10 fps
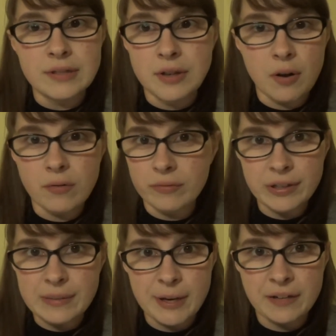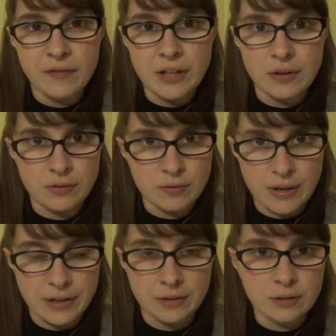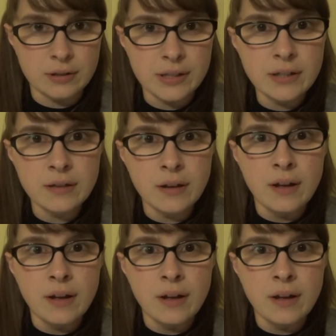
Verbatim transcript: don't really make videos regularly